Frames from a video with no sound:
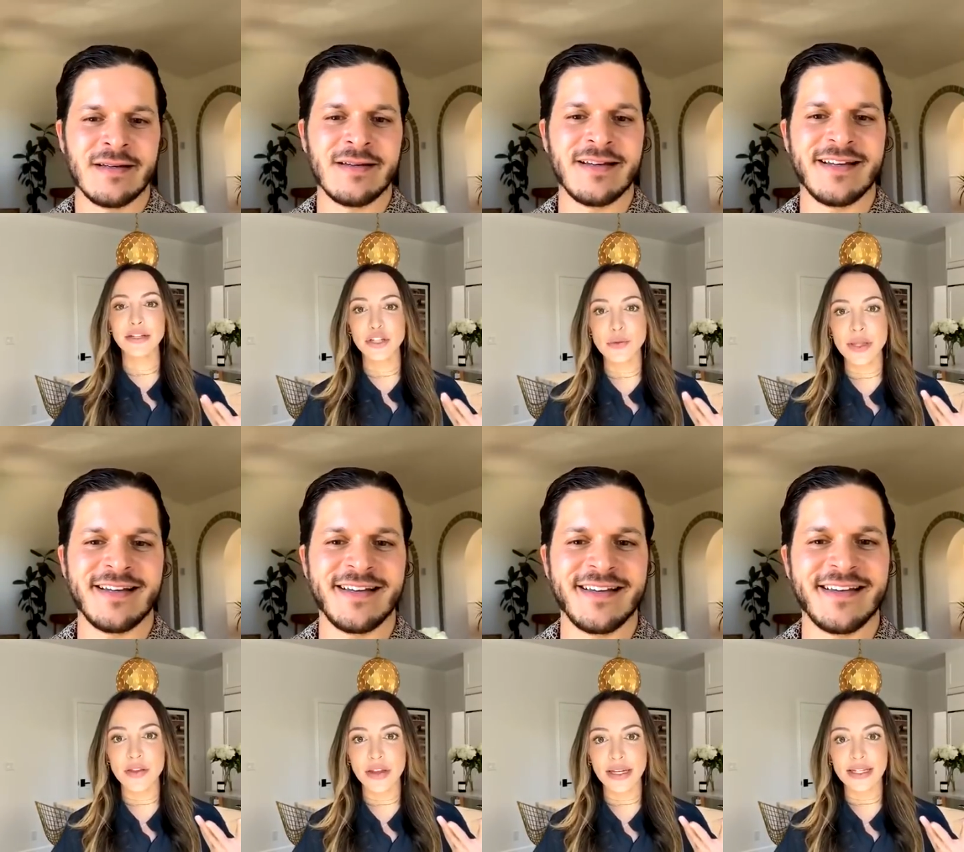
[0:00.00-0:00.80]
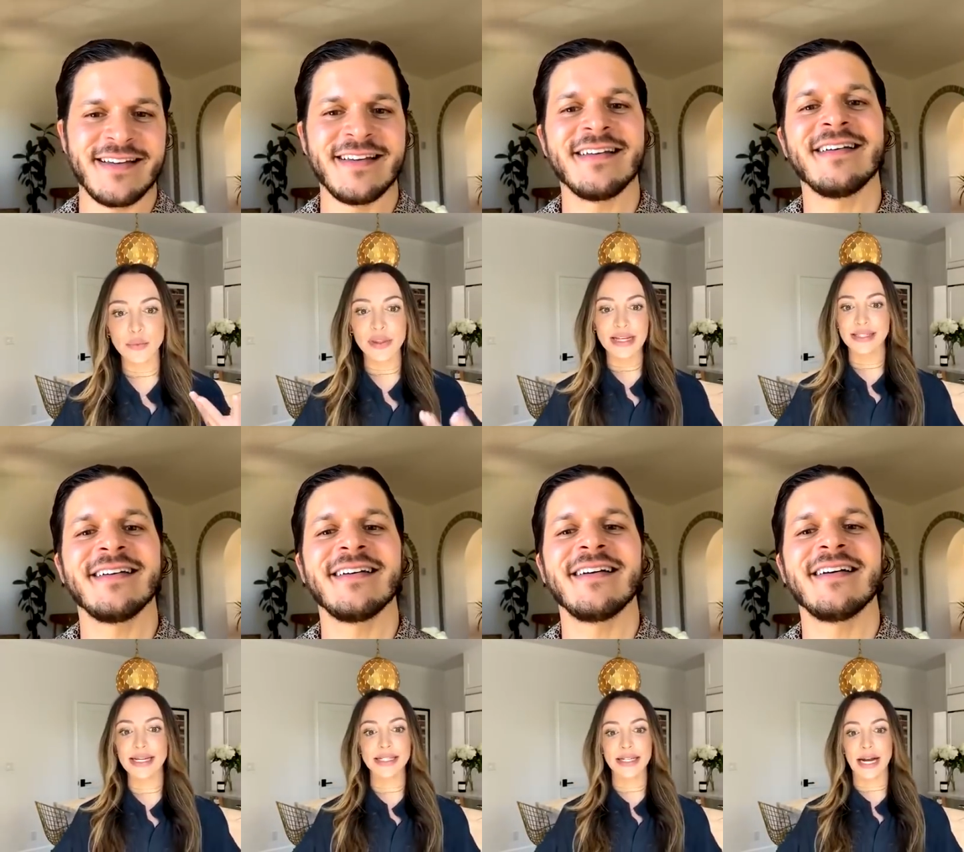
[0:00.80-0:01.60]
Speaker 1: too, but the thing is, when they
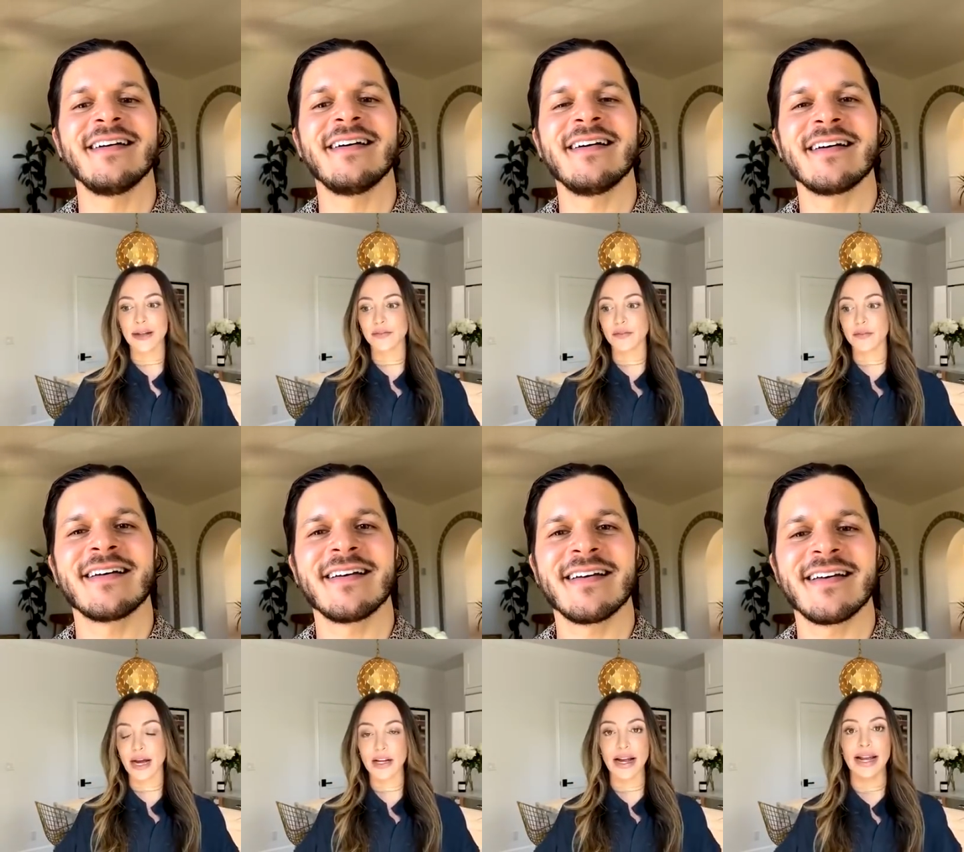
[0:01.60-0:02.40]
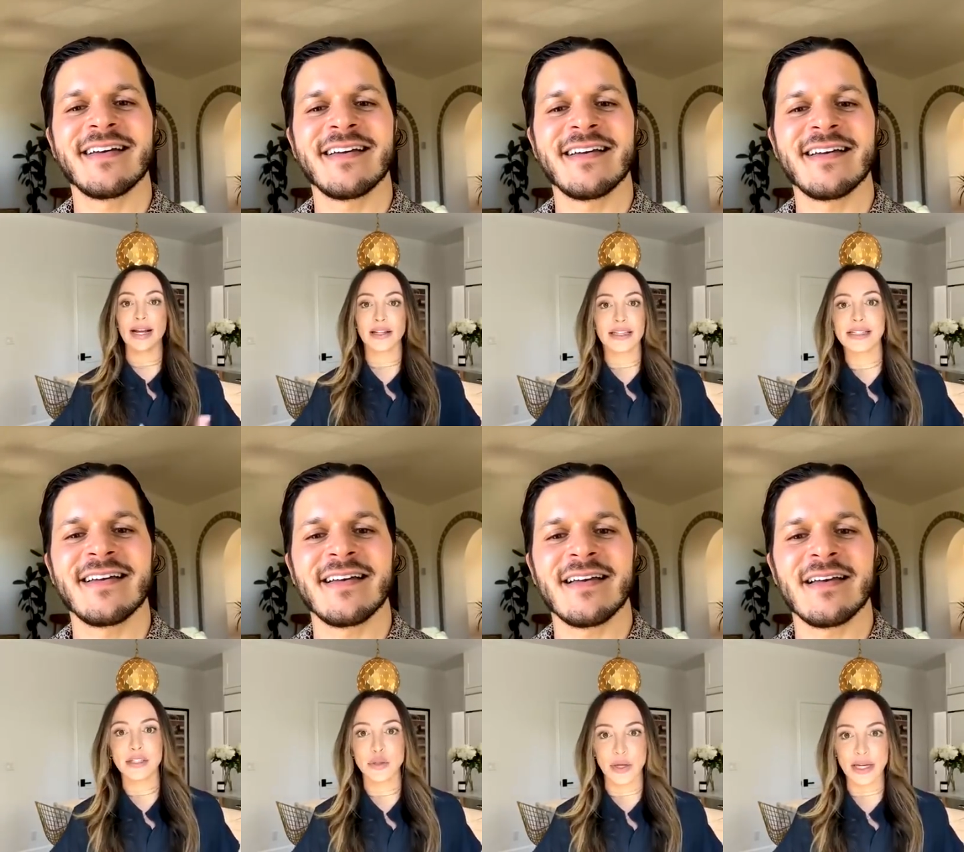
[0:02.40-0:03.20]
send it, I, I I can't listen
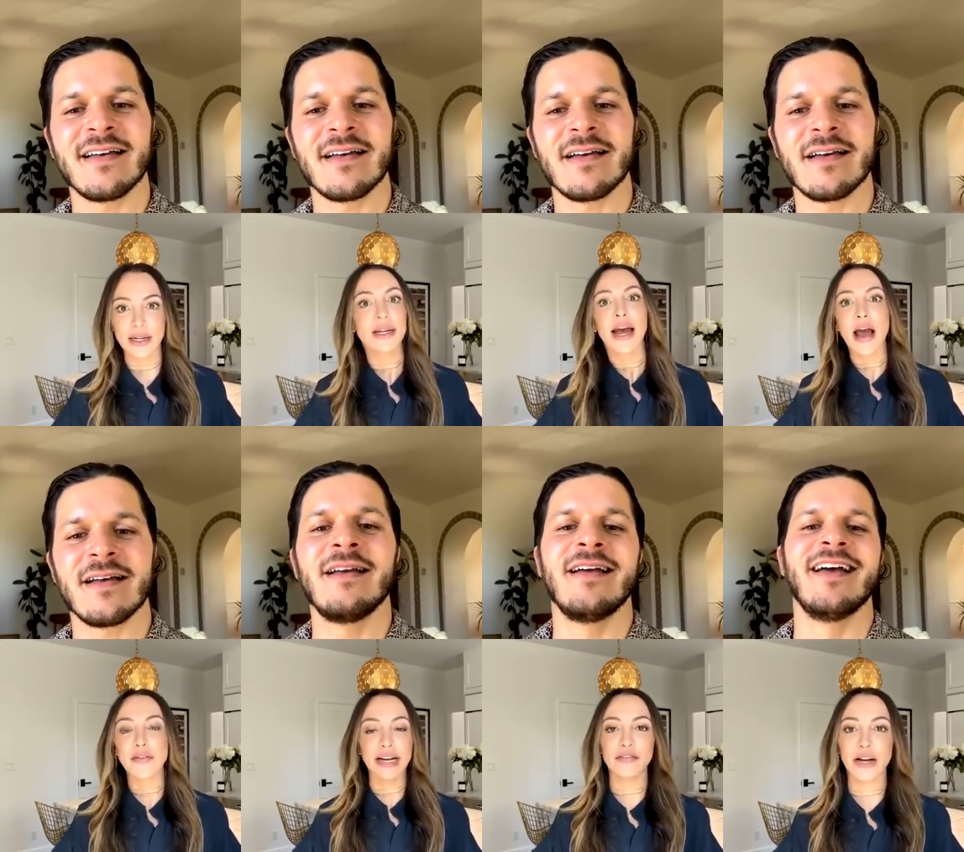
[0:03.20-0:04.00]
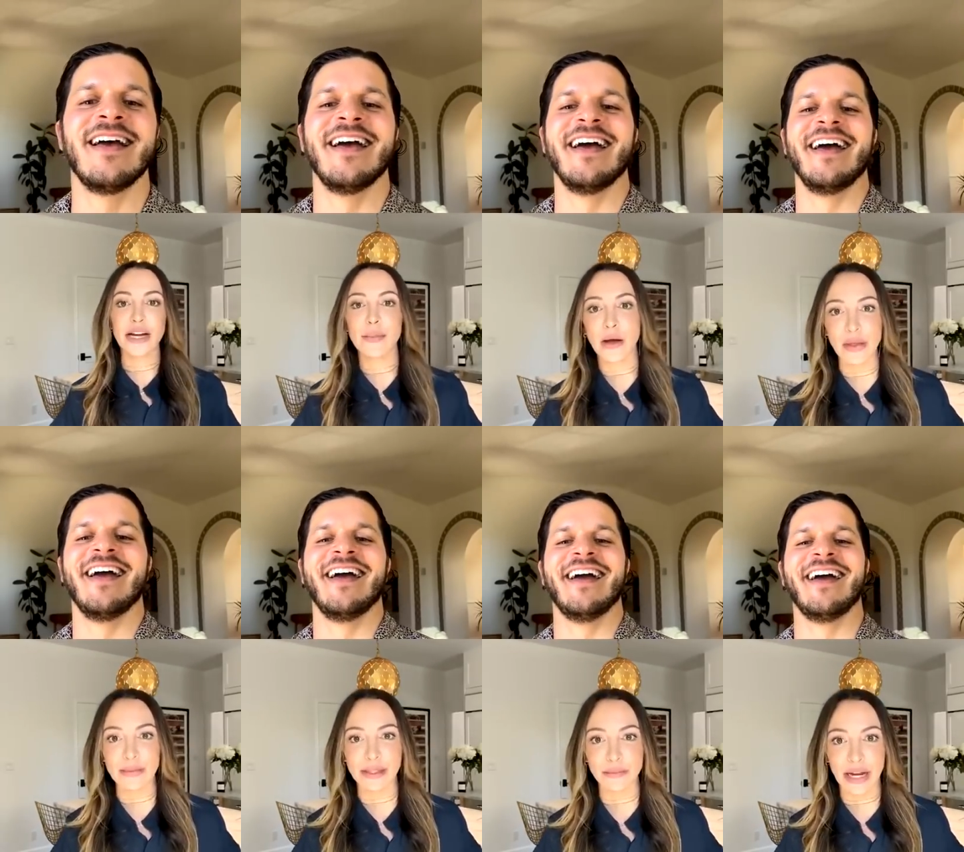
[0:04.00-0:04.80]
to it, and then I forget about them
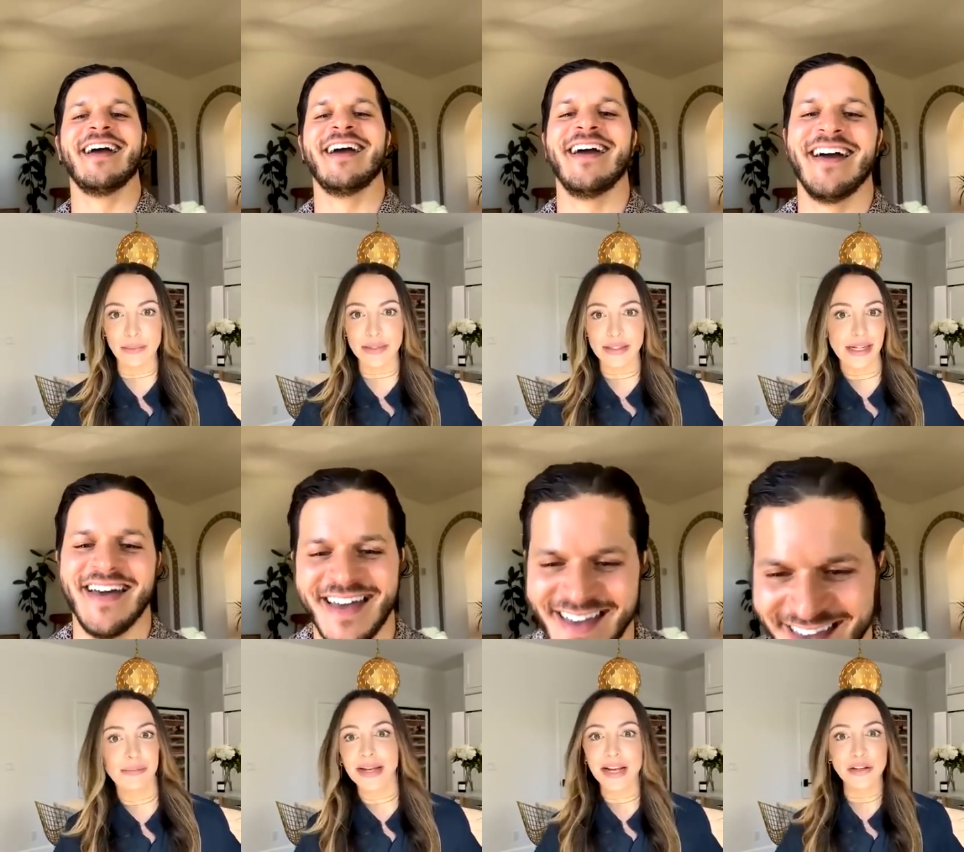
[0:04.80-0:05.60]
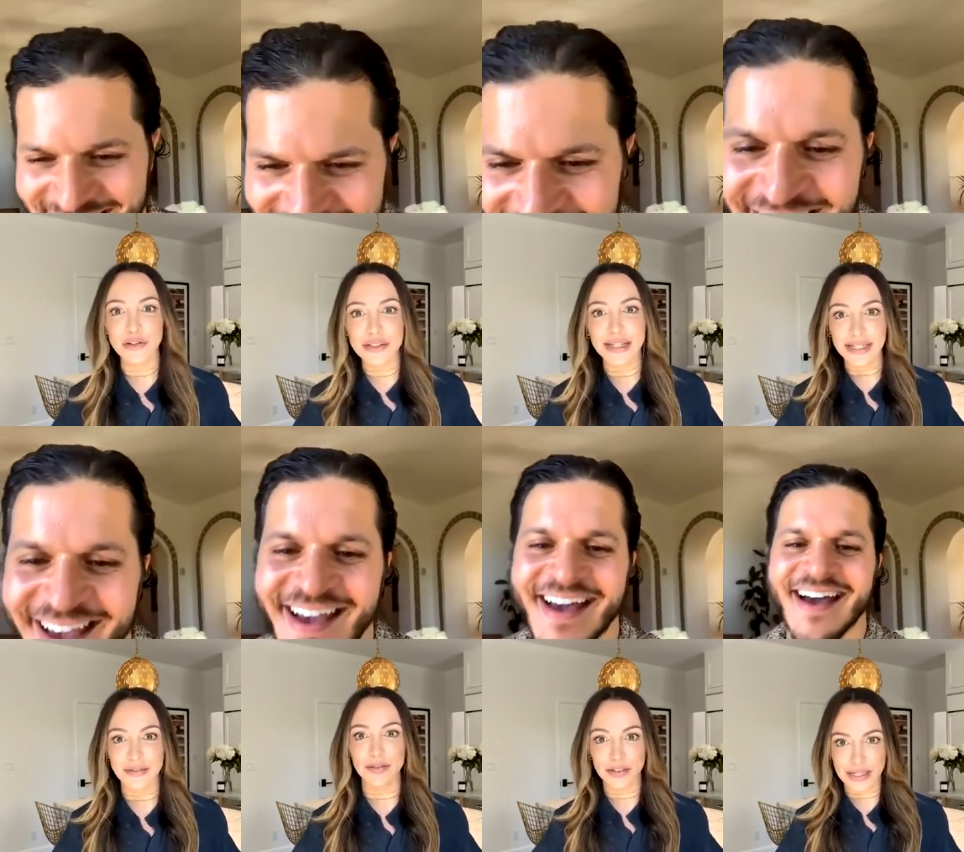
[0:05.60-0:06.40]
sometimes. I'm like, can you just
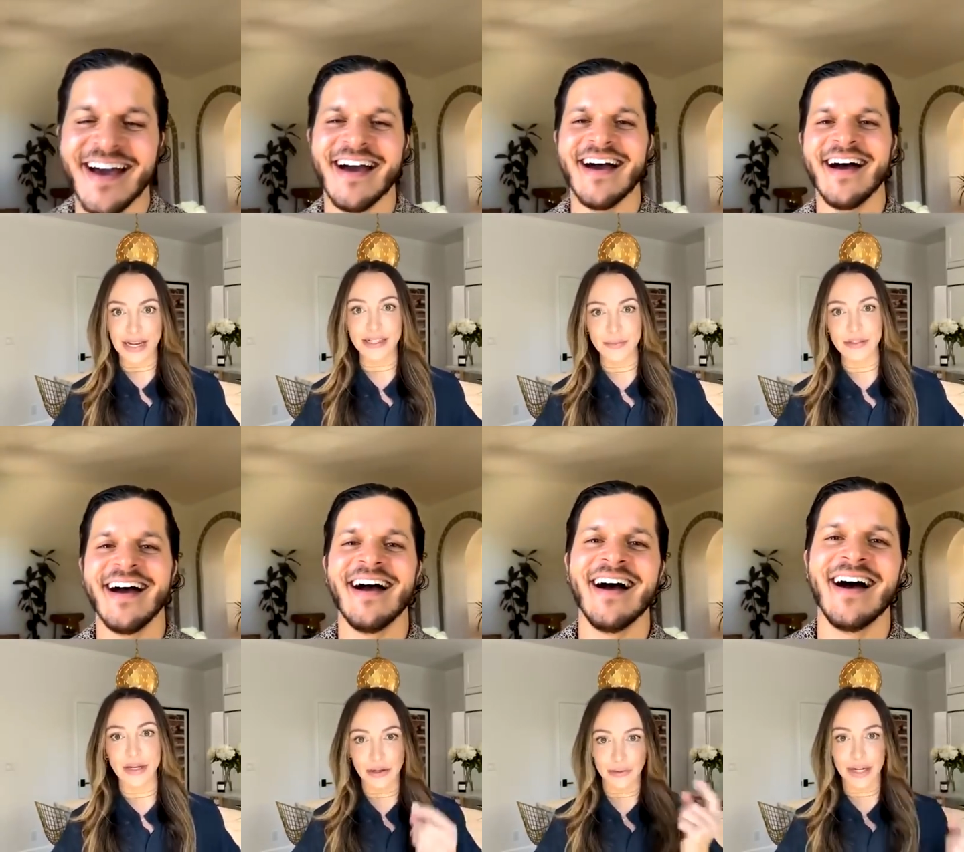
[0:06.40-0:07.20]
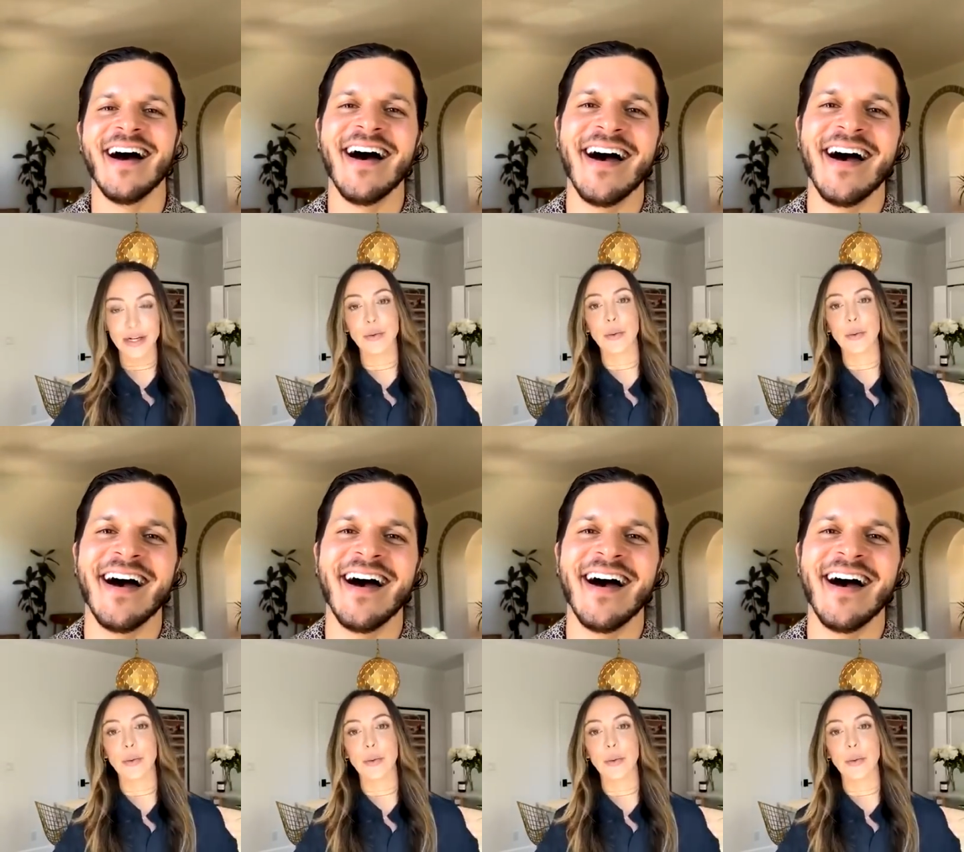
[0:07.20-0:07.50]
like text me so I can read?